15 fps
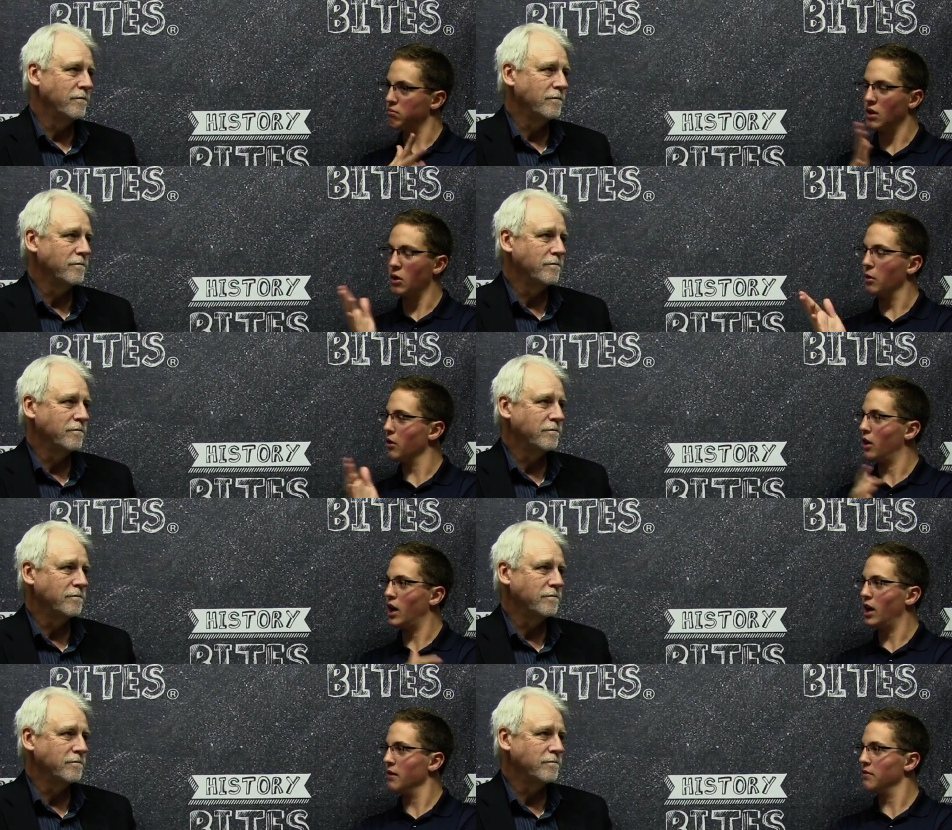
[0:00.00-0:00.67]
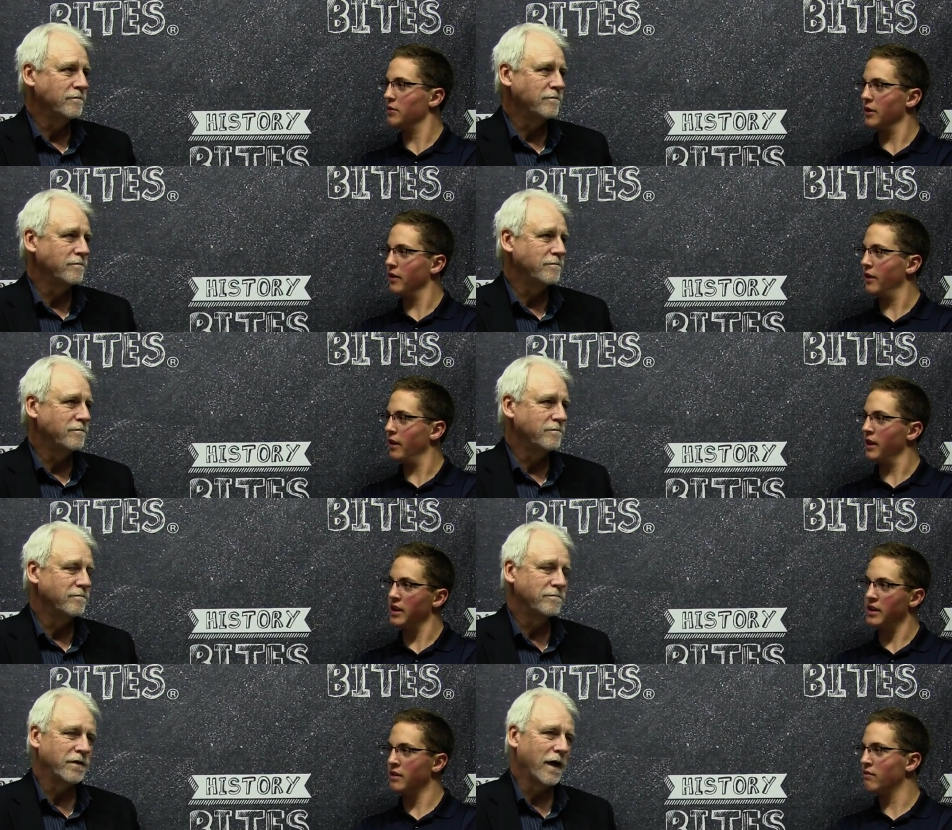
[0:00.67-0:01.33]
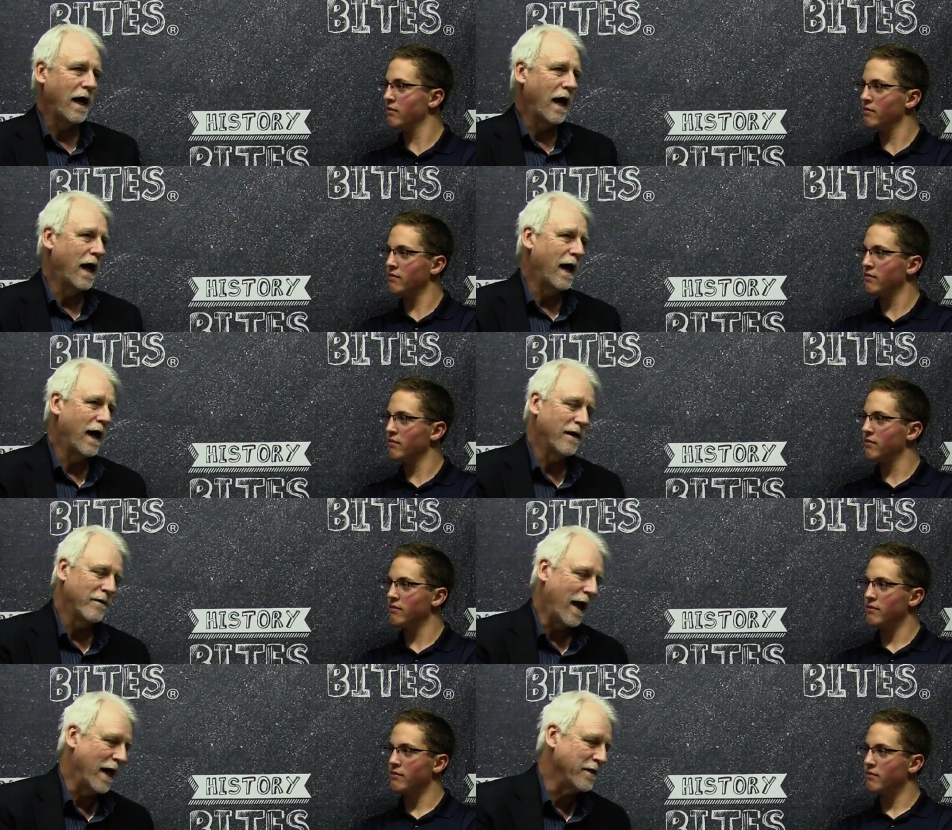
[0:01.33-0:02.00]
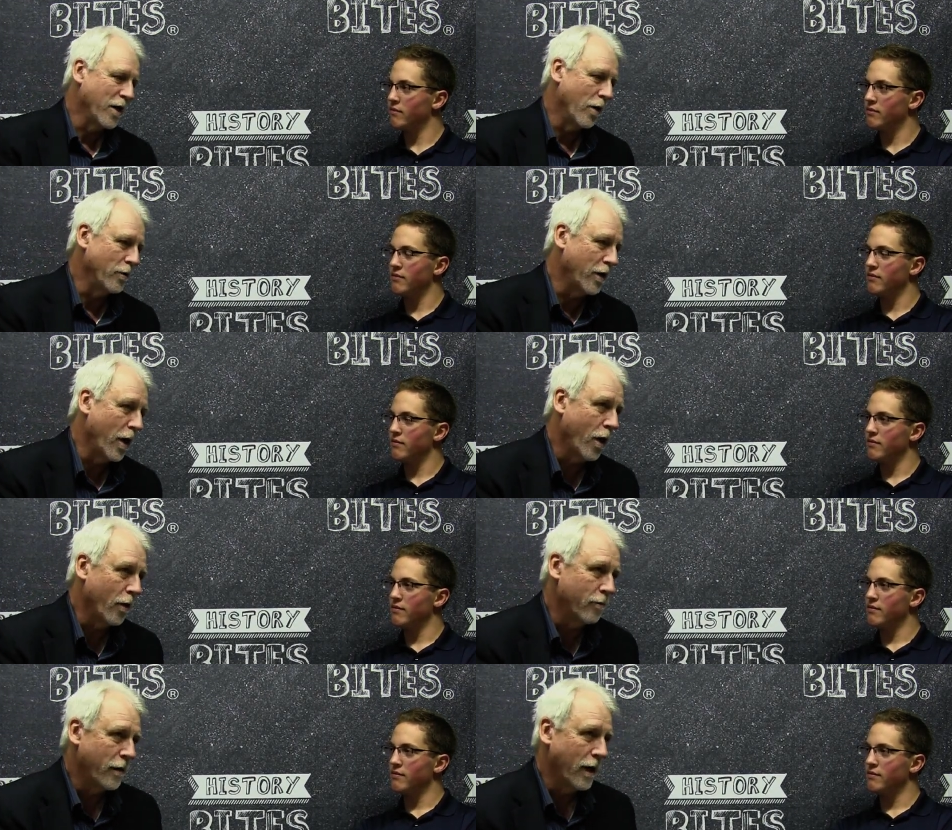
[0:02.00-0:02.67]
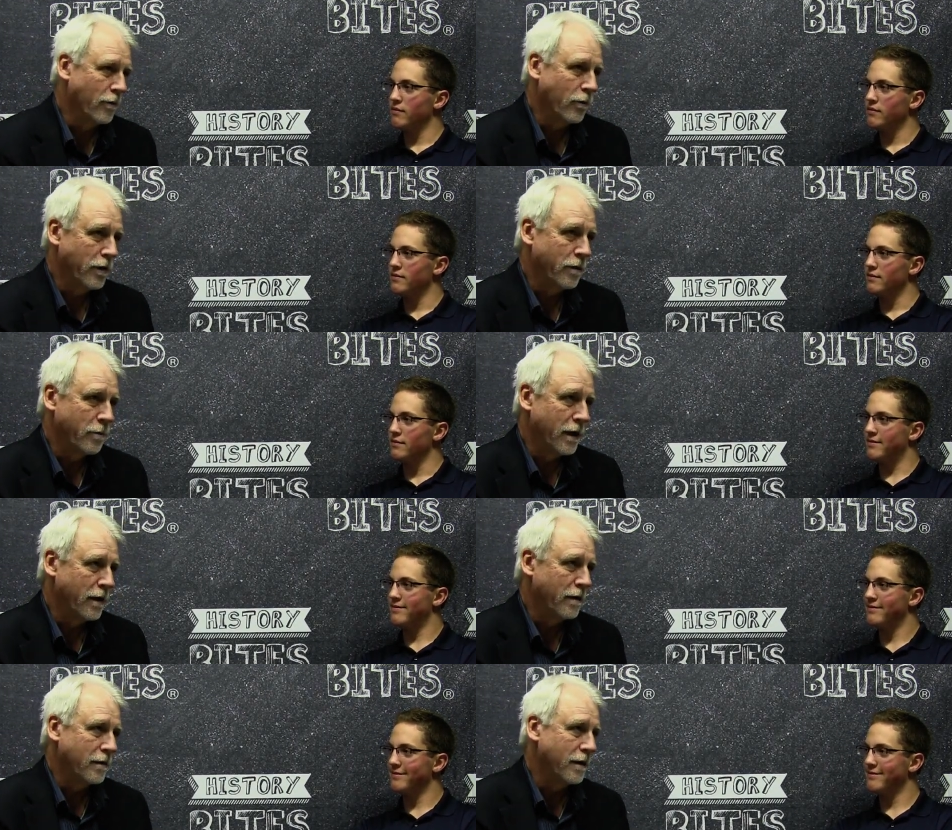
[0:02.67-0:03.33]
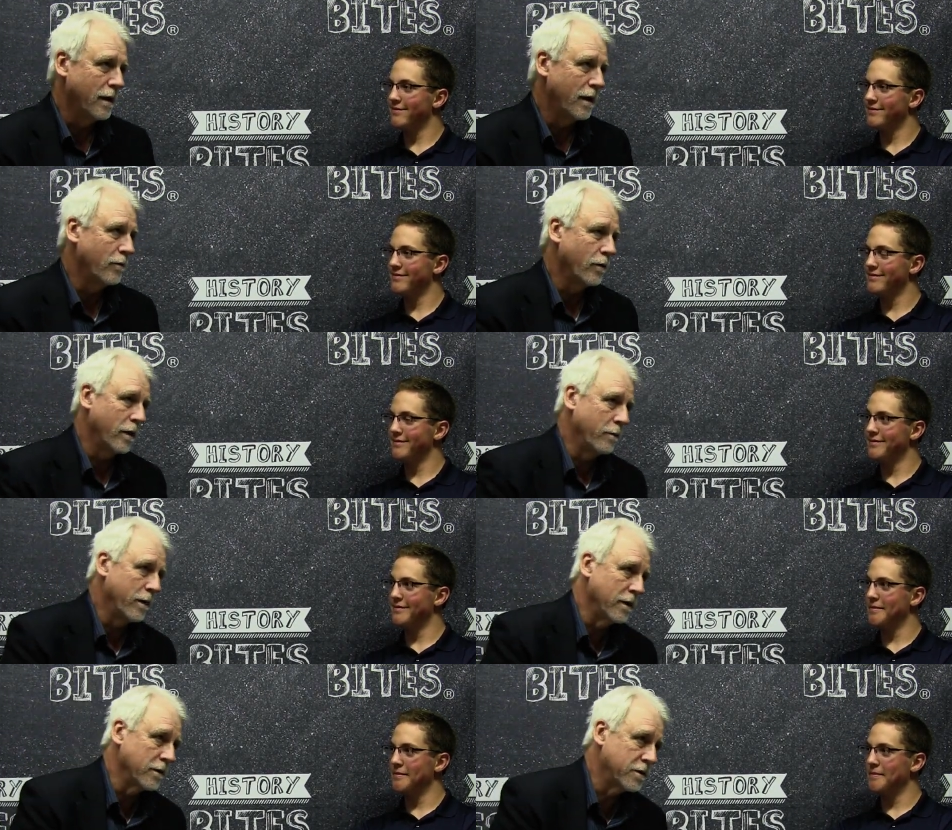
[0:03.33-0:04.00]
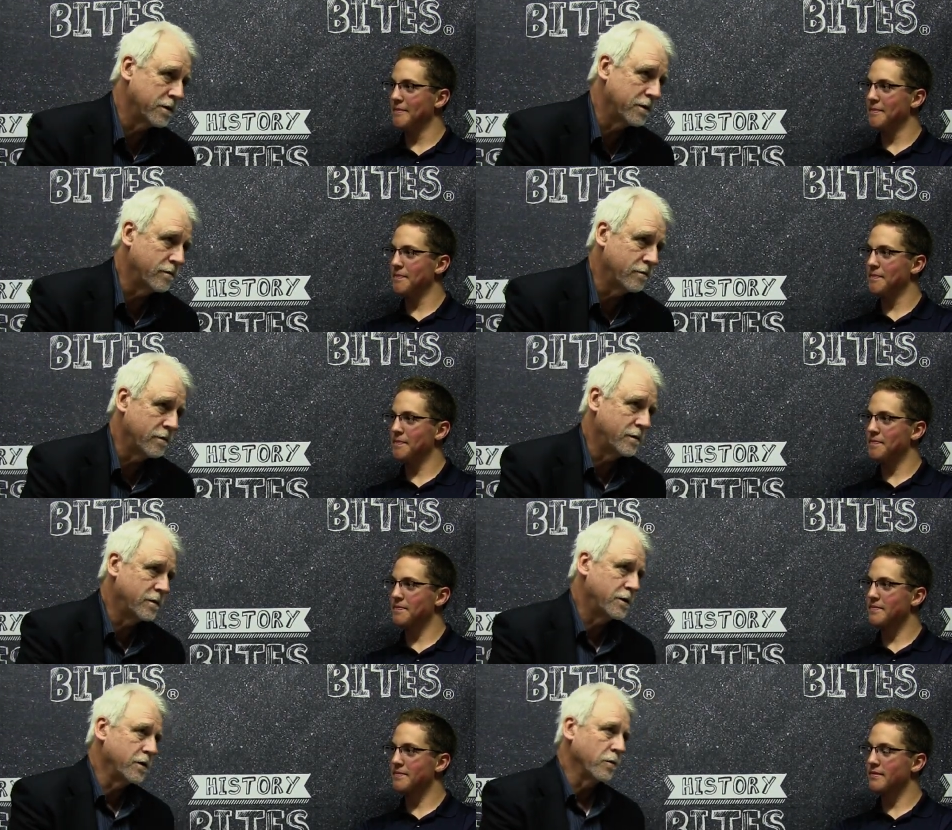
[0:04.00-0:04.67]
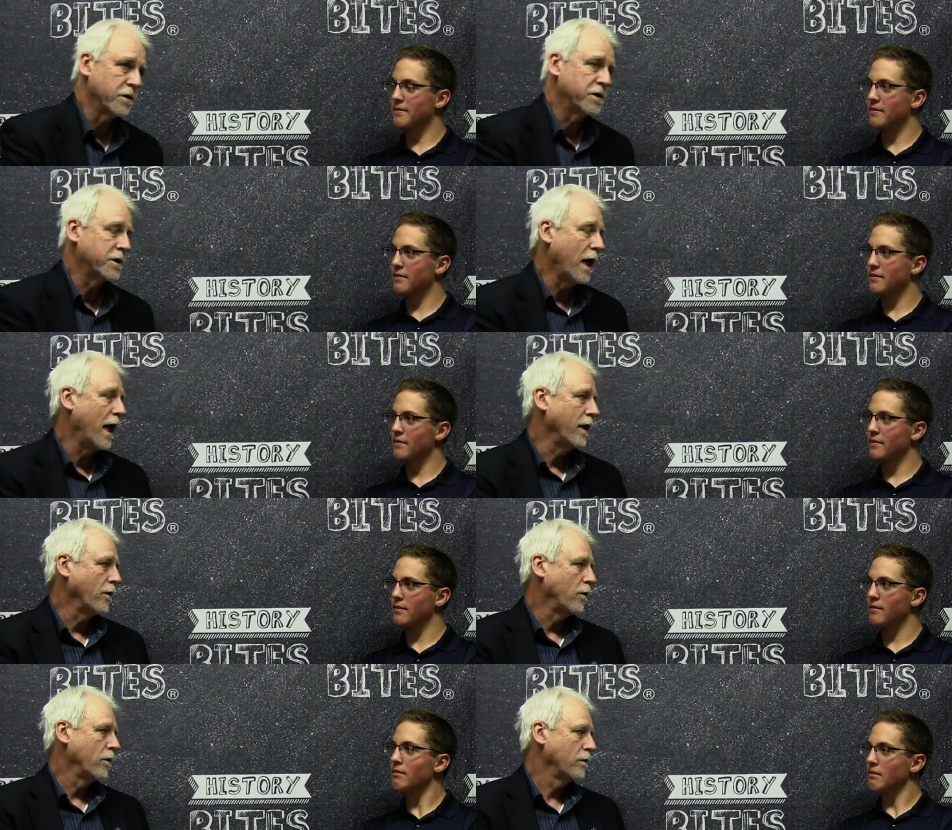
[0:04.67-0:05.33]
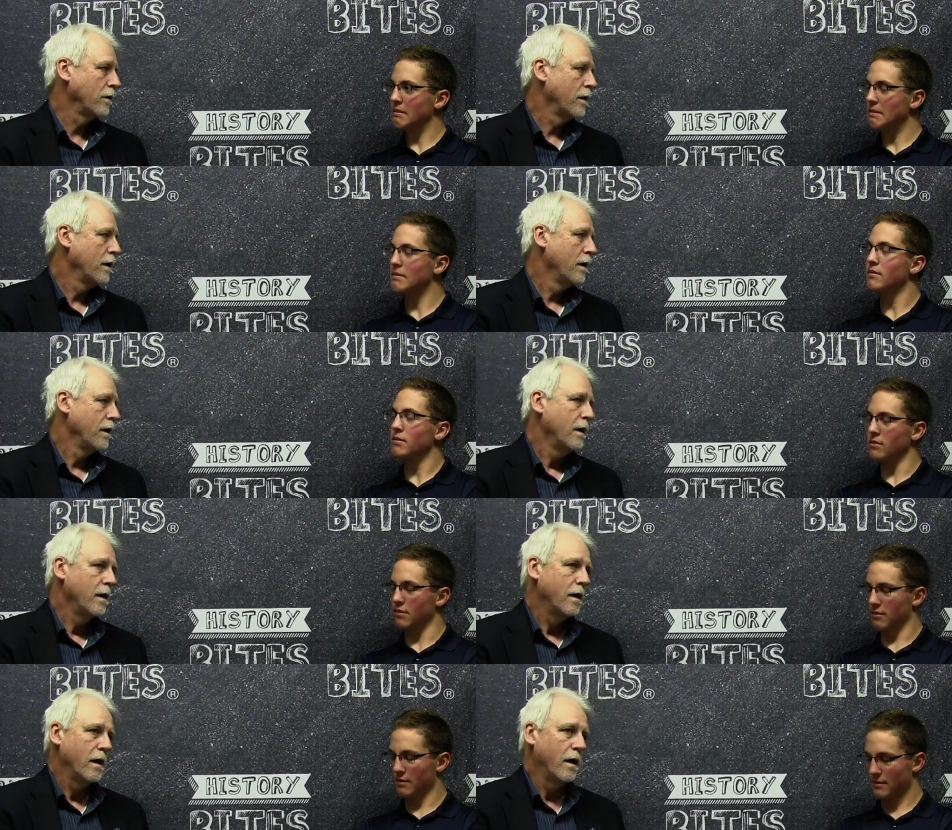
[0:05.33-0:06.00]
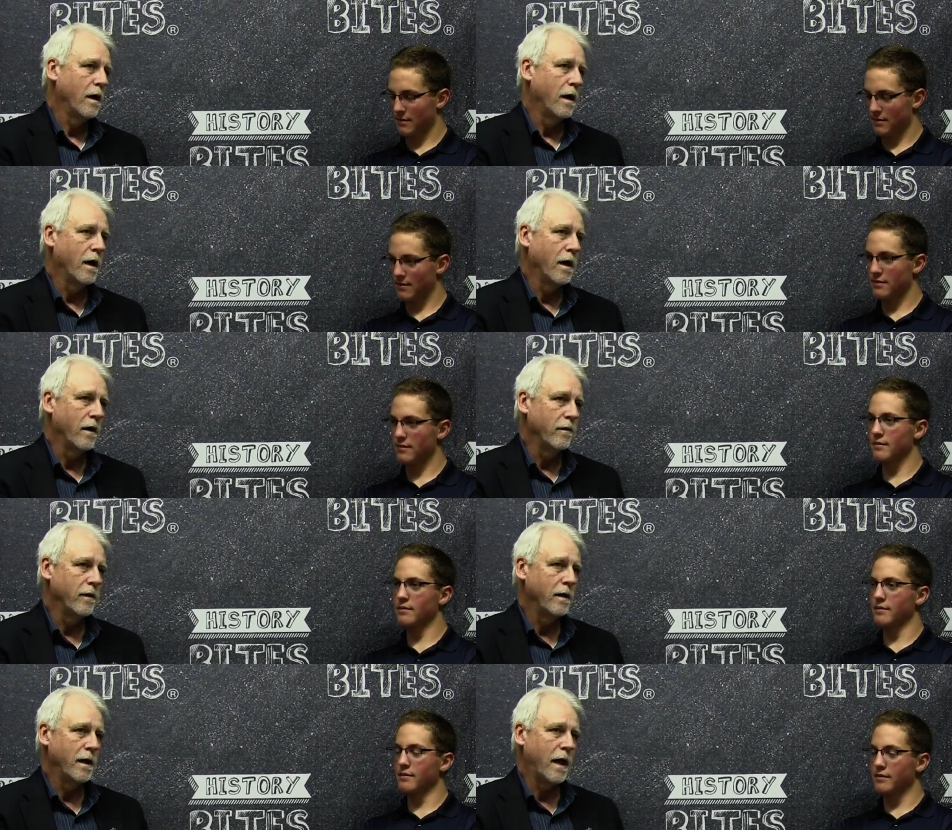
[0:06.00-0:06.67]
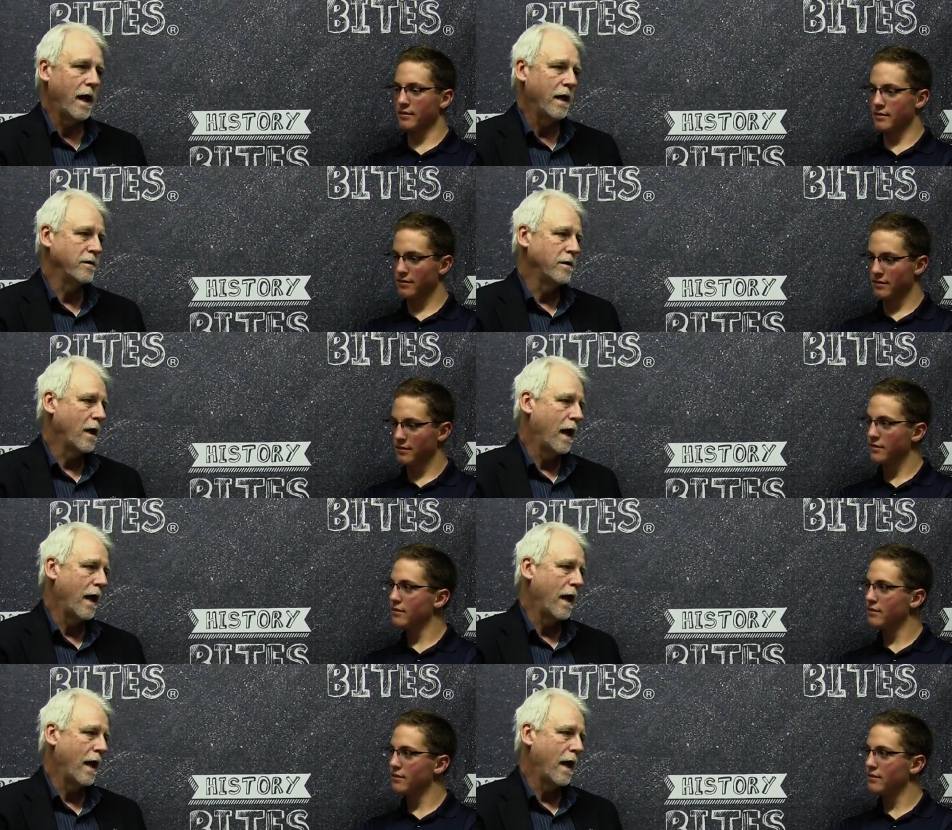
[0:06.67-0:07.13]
Speaker 1: blow it off? Did they...
Speaker 2: Uh, I don't know. It would have been... It would have been suicidal. Uh, it had